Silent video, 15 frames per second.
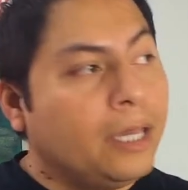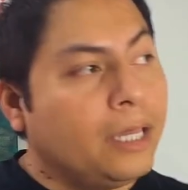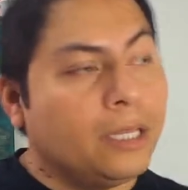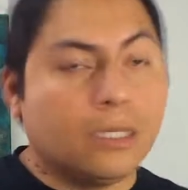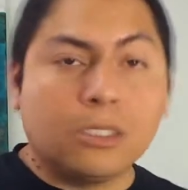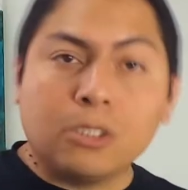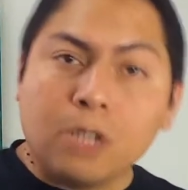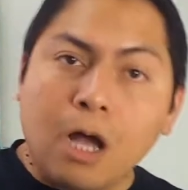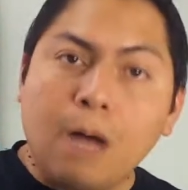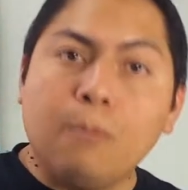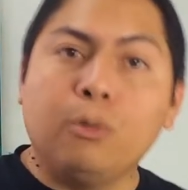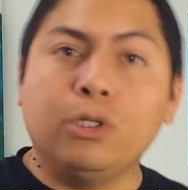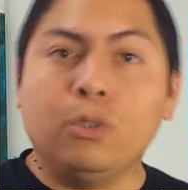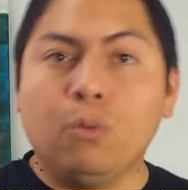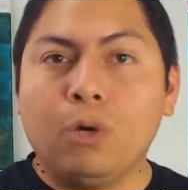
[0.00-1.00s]
it'll
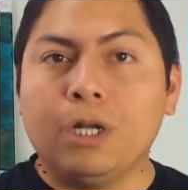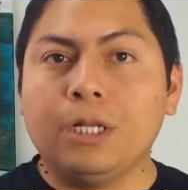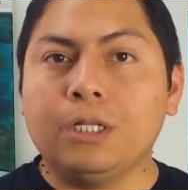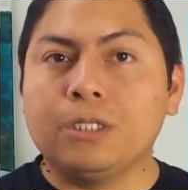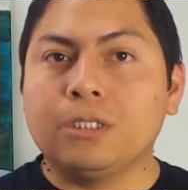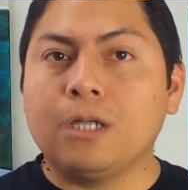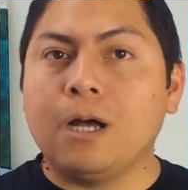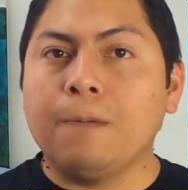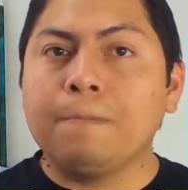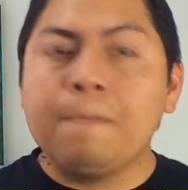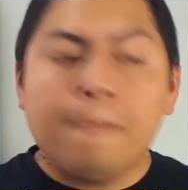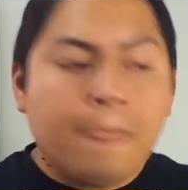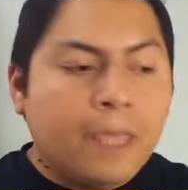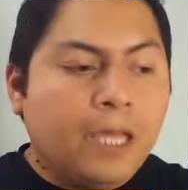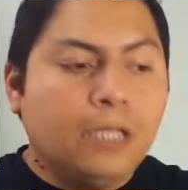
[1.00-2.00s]
stop when you want it to stop,
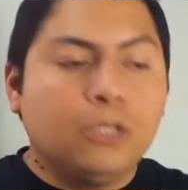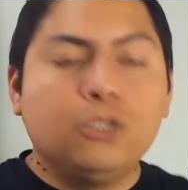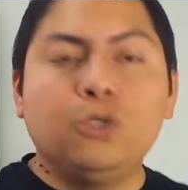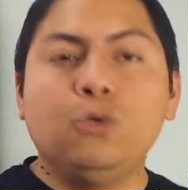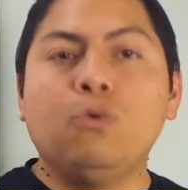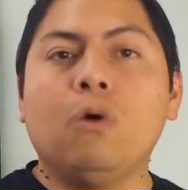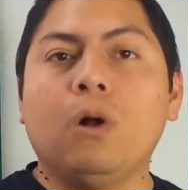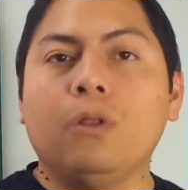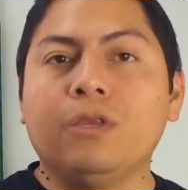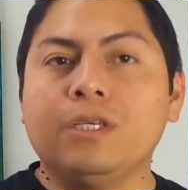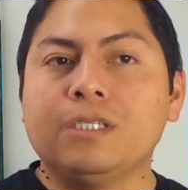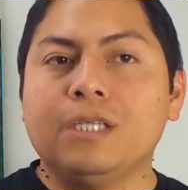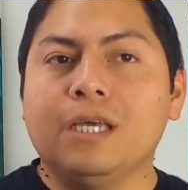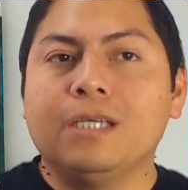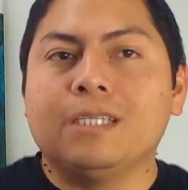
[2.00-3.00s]
it'll do all
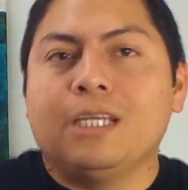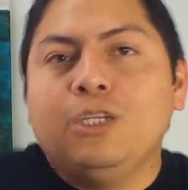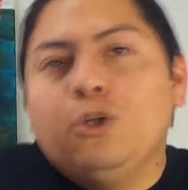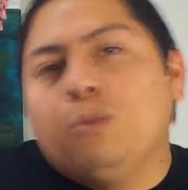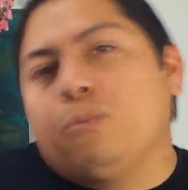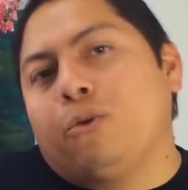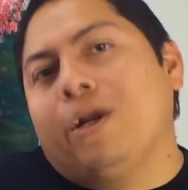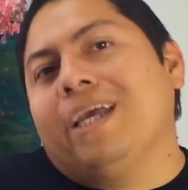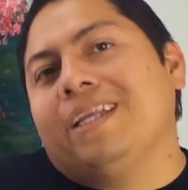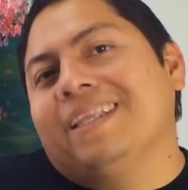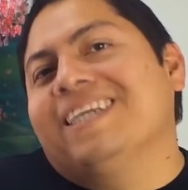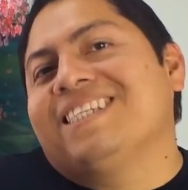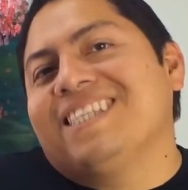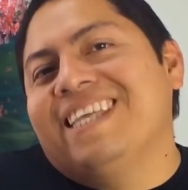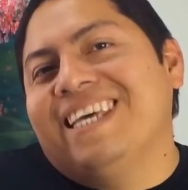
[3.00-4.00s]
these things, and you'll break
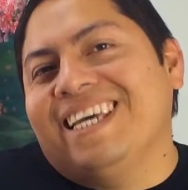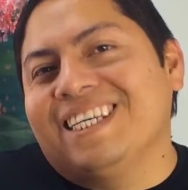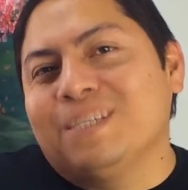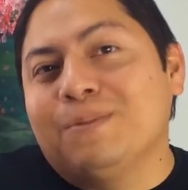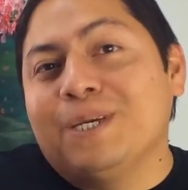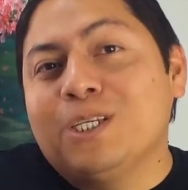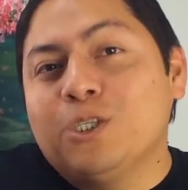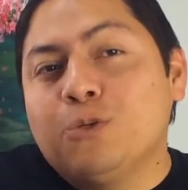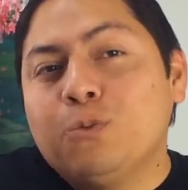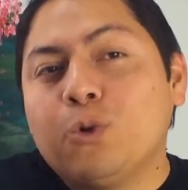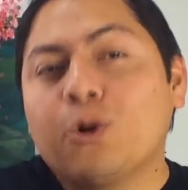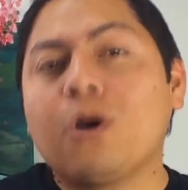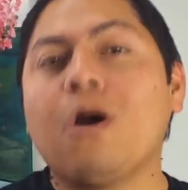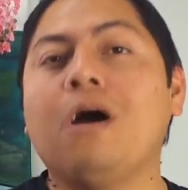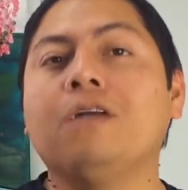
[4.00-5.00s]
less things because you're
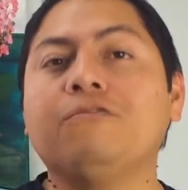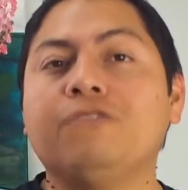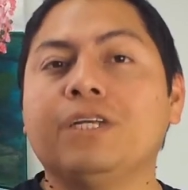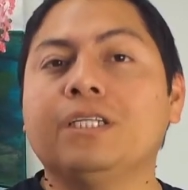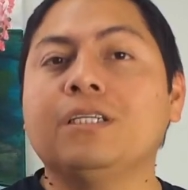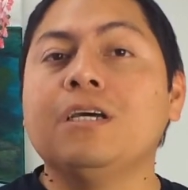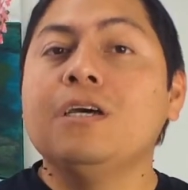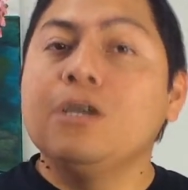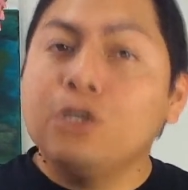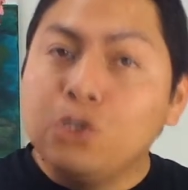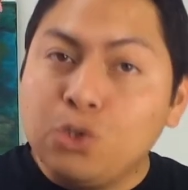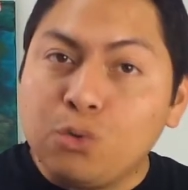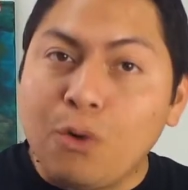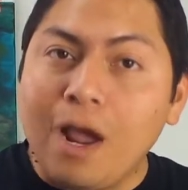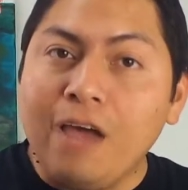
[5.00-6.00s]
more confident
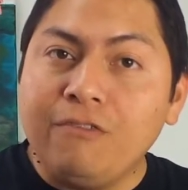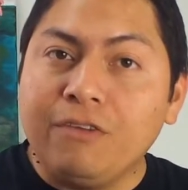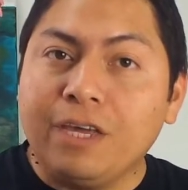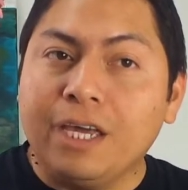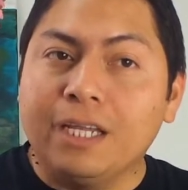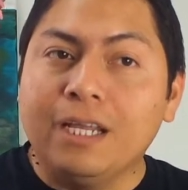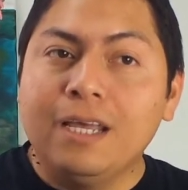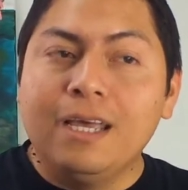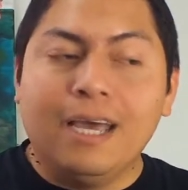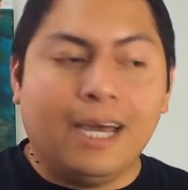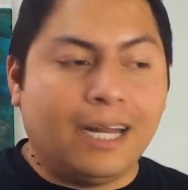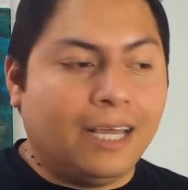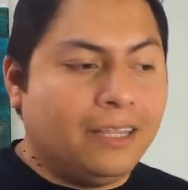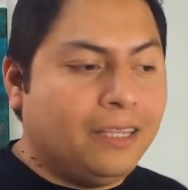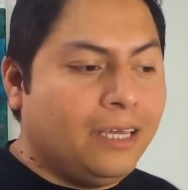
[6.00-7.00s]
driving it.
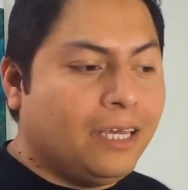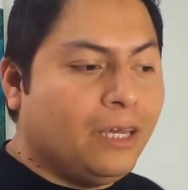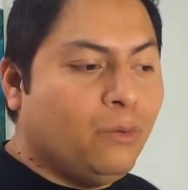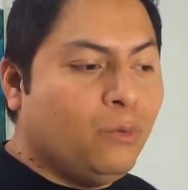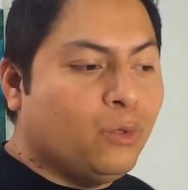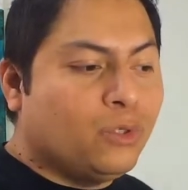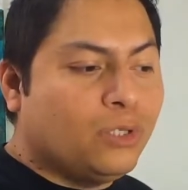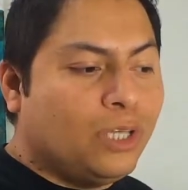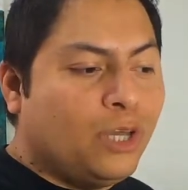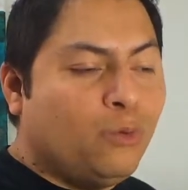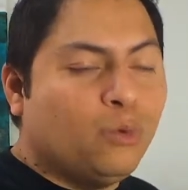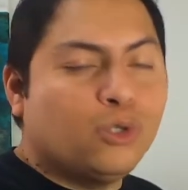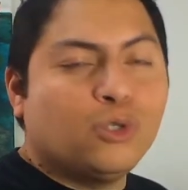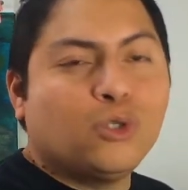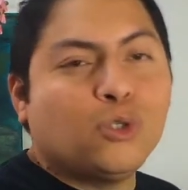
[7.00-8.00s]
And I think it was
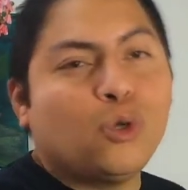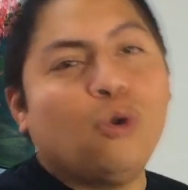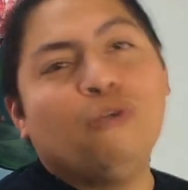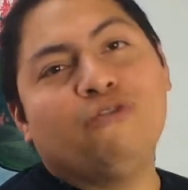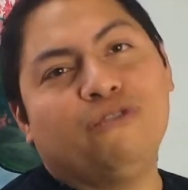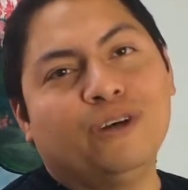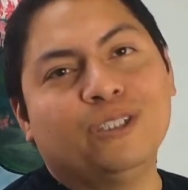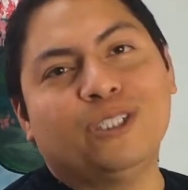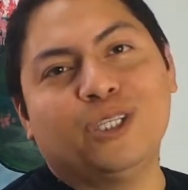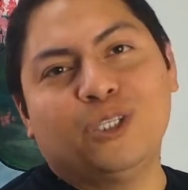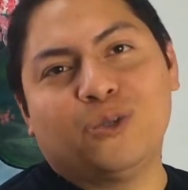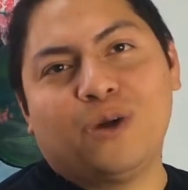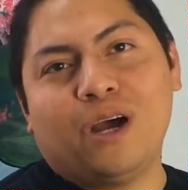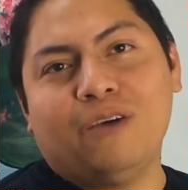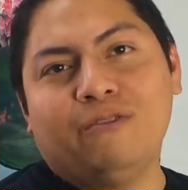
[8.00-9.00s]
so fun to
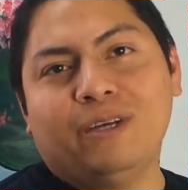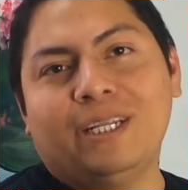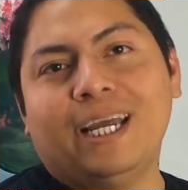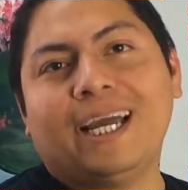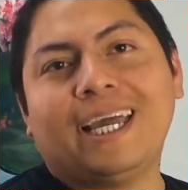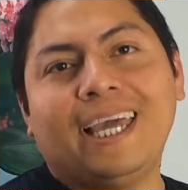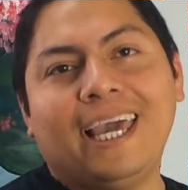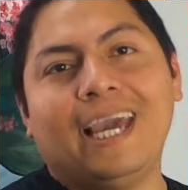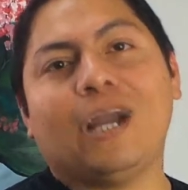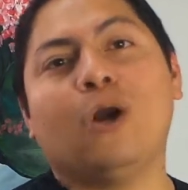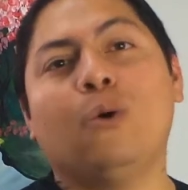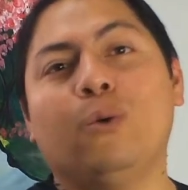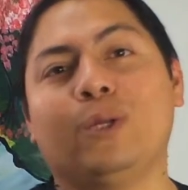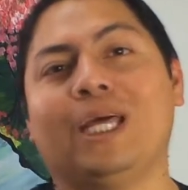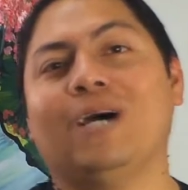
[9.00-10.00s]
drive, and that can't
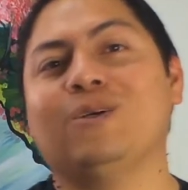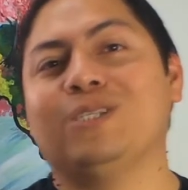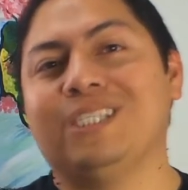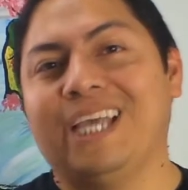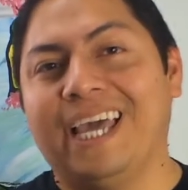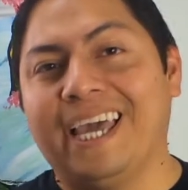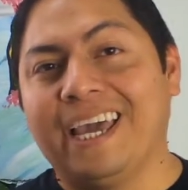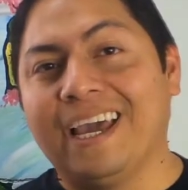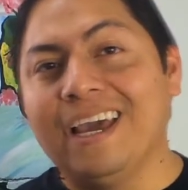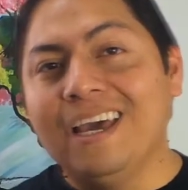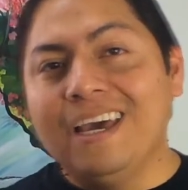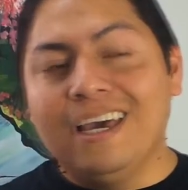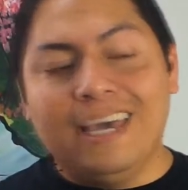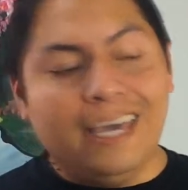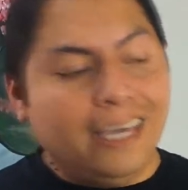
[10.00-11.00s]
go without saying.
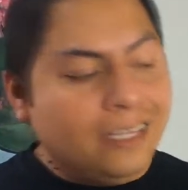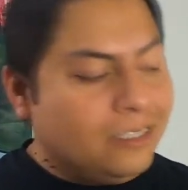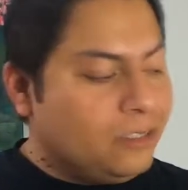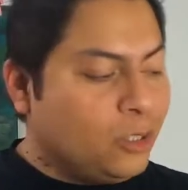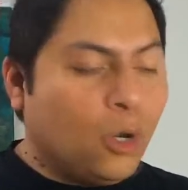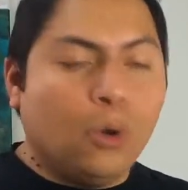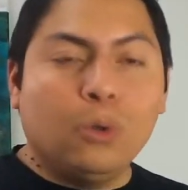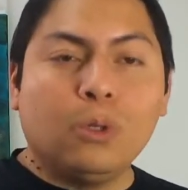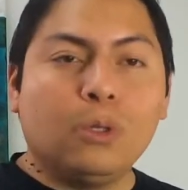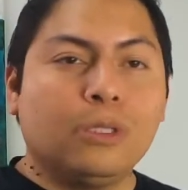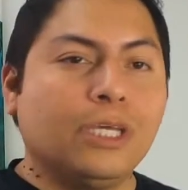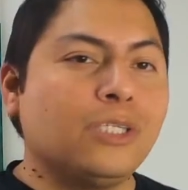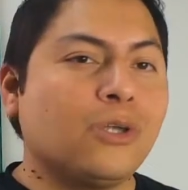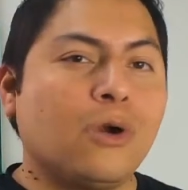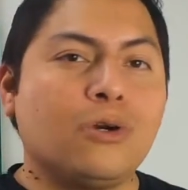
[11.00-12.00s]
In total,
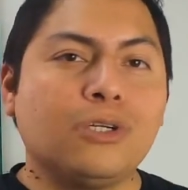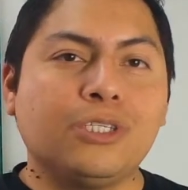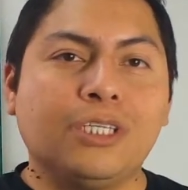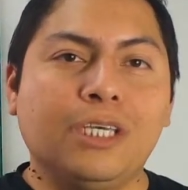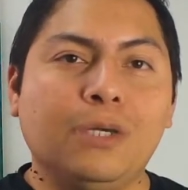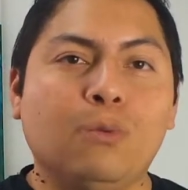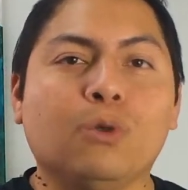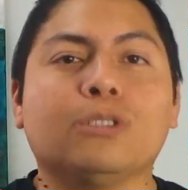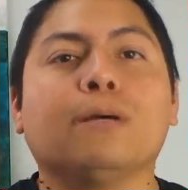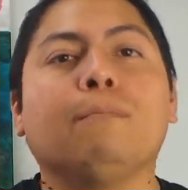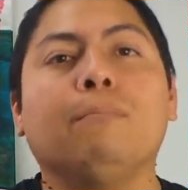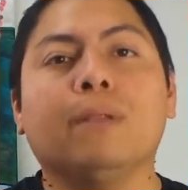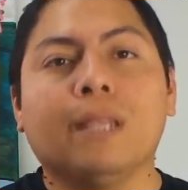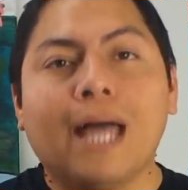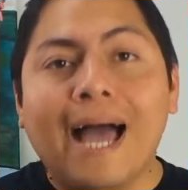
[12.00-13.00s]
this RC was a
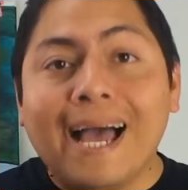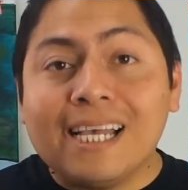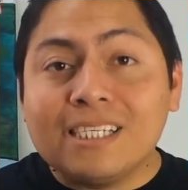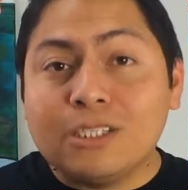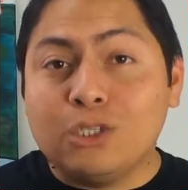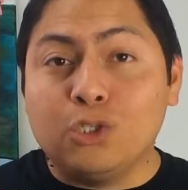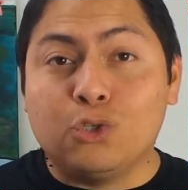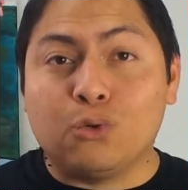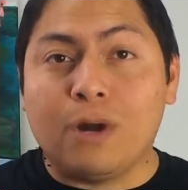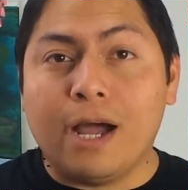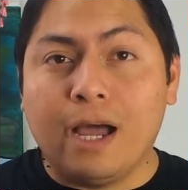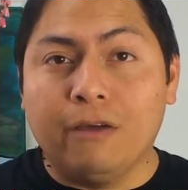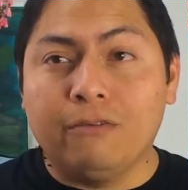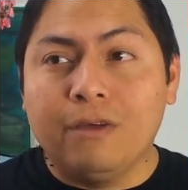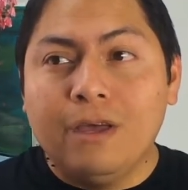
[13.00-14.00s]
blast to
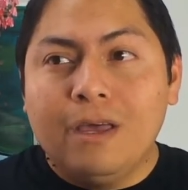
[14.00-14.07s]
drive.